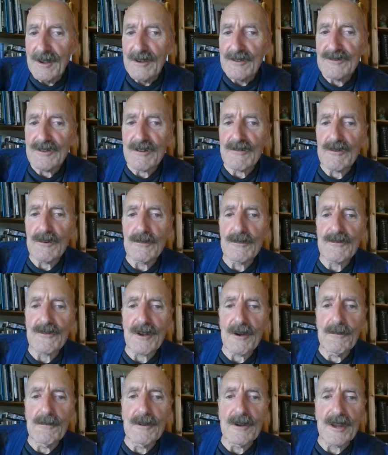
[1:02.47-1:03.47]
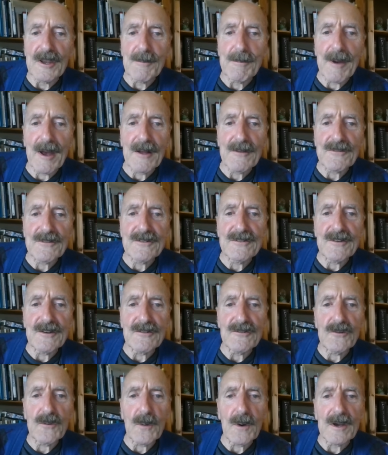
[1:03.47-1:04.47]
She talks only about the
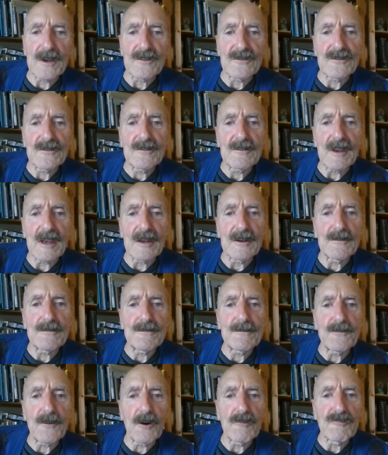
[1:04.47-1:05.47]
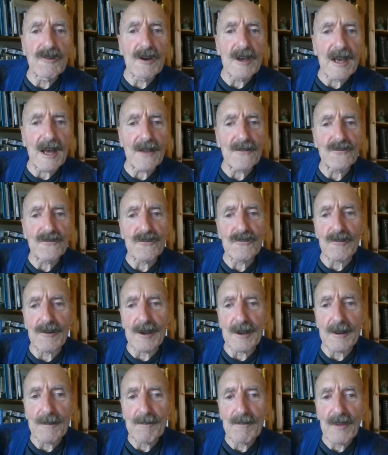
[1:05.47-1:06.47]
situation in a foreign
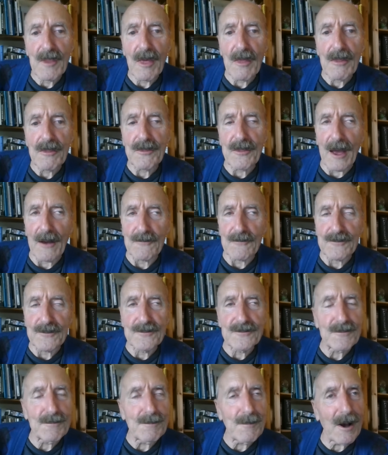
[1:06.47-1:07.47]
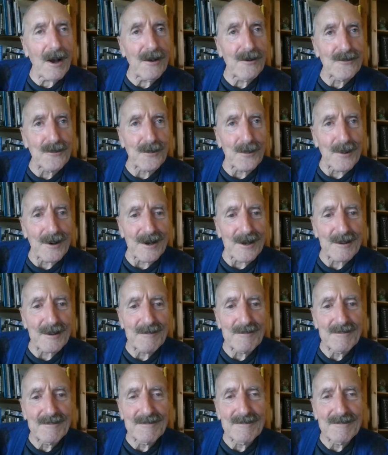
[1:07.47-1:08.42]
country, thousands of miles away.